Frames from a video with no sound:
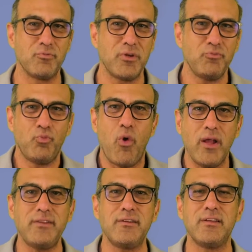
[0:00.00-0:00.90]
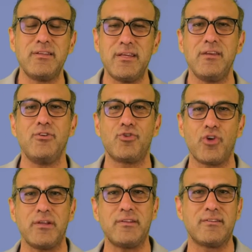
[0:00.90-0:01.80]
We want to continue
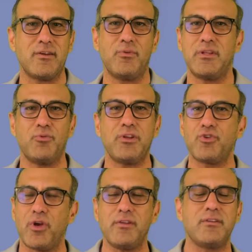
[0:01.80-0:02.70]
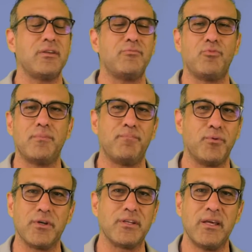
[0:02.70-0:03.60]
trusting someone that we trusted at one
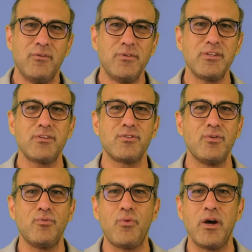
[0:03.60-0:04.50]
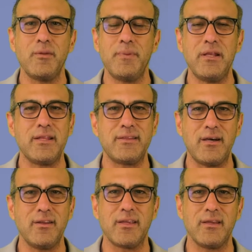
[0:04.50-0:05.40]
point. We just don't want to be let
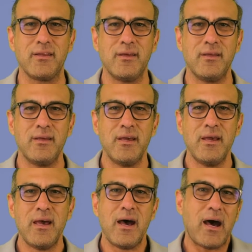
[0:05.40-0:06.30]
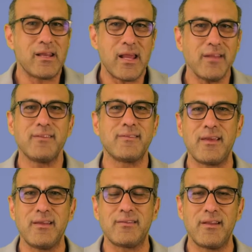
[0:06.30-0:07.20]
down again. I'd like to
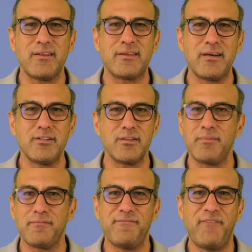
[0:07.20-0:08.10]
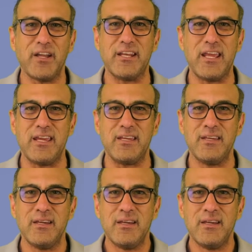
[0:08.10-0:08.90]
say it's unintelligent, but fucking A.